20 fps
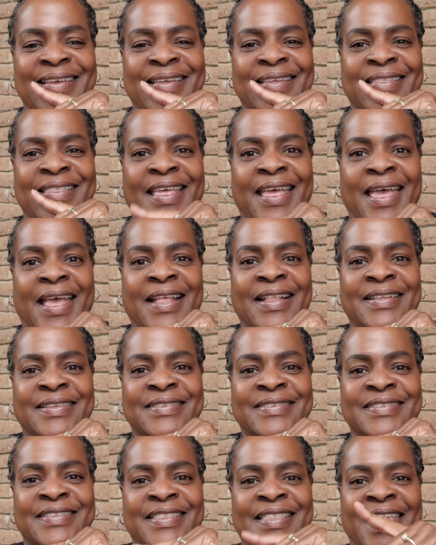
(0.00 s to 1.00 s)
that
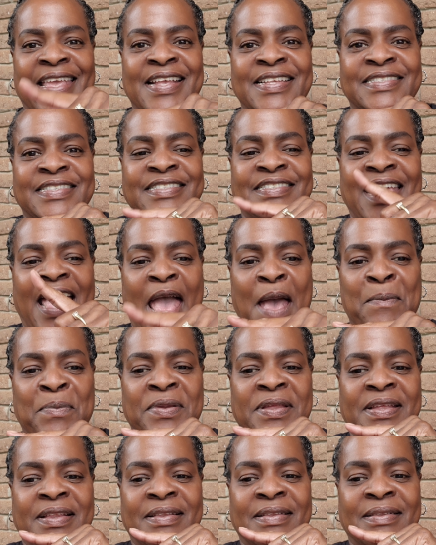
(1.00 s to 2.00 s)
things is
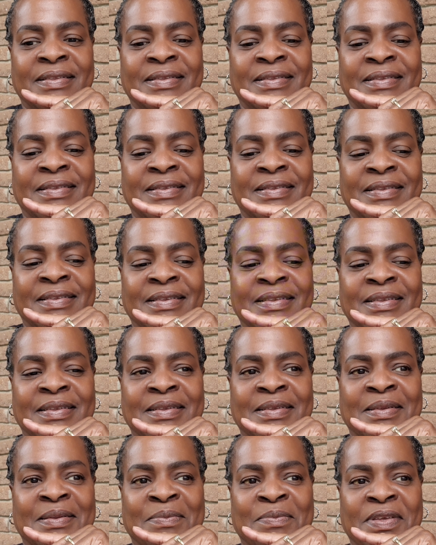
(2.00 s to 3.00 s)
happening
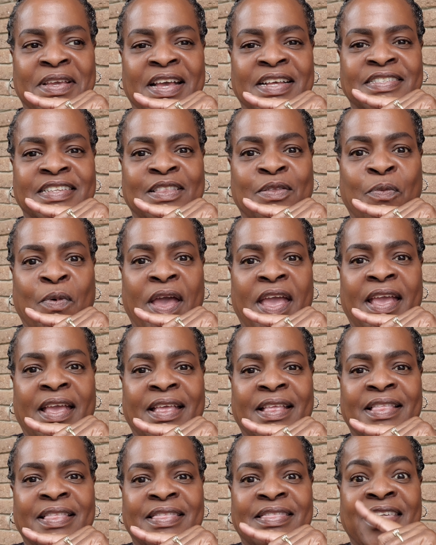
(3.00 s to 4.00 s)
because of the way
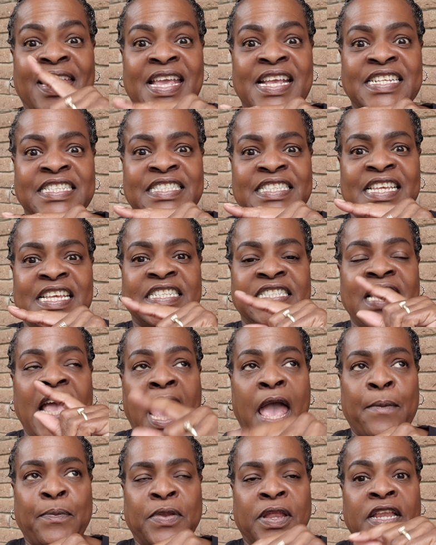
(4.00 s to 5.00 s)
things is
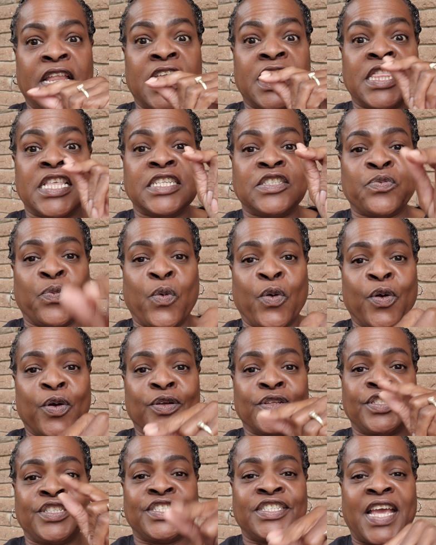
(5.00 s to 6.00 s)
happening in this
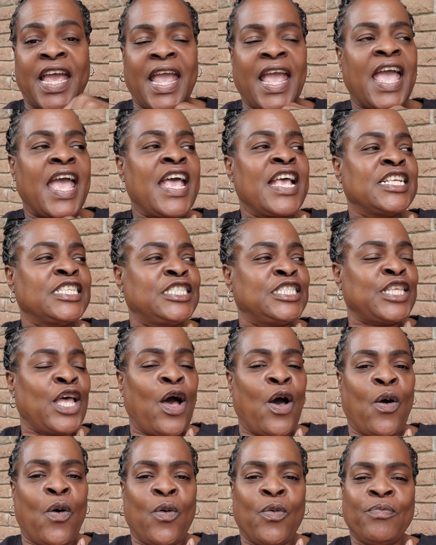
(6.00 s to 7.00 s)
world today.
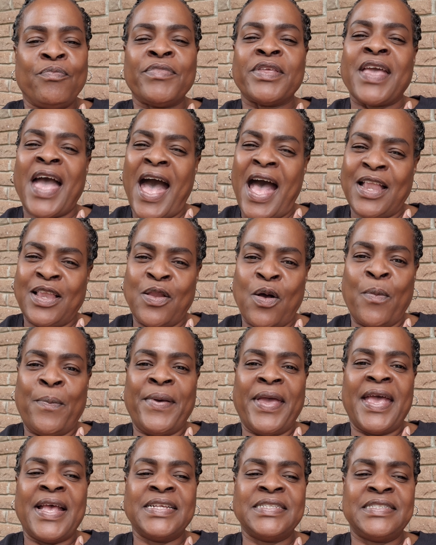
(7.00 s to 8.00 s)
So God know
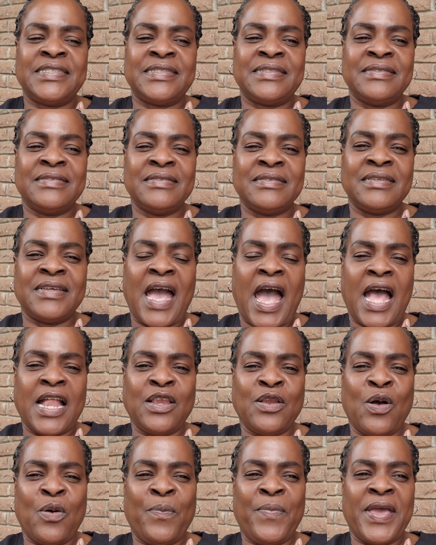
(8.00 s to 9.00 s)
best. God
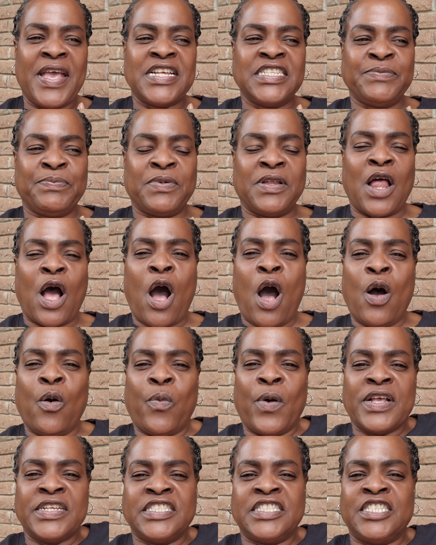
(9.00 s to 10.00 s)
know best, but
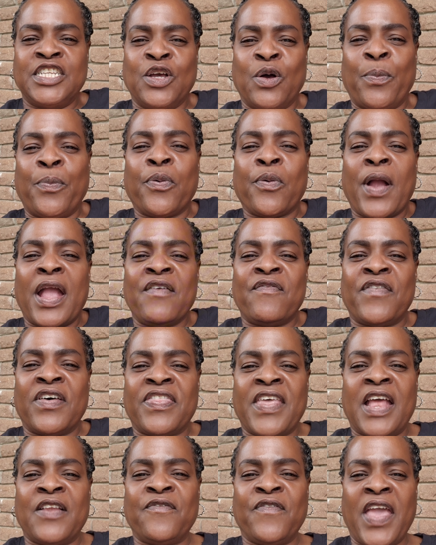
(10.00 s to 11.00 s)
always still pray for
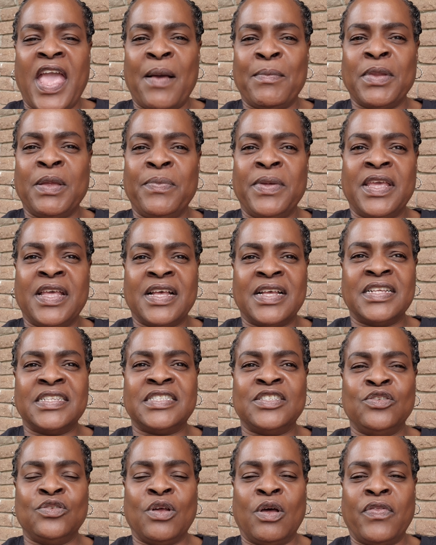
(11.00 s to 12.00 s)
that family
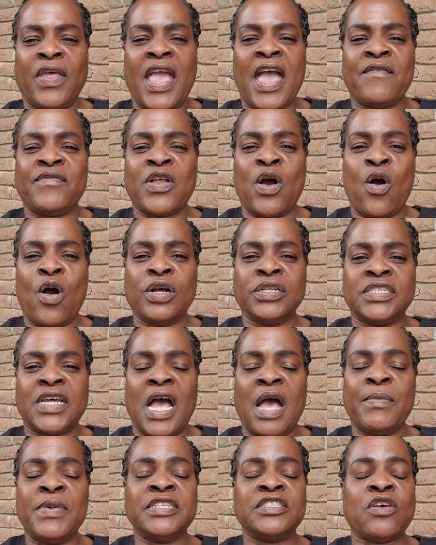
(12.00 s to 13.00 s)
because, you know, they having a hard
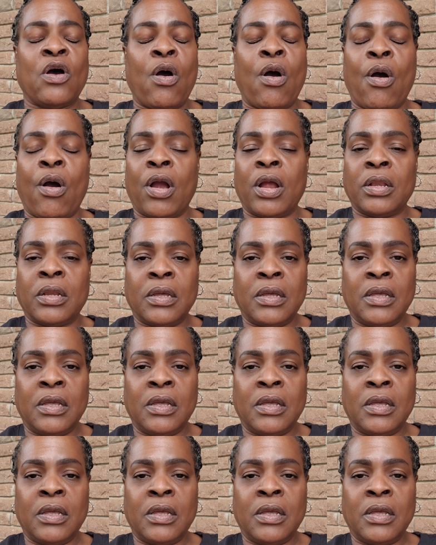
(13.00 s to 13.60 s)
time. It's hard.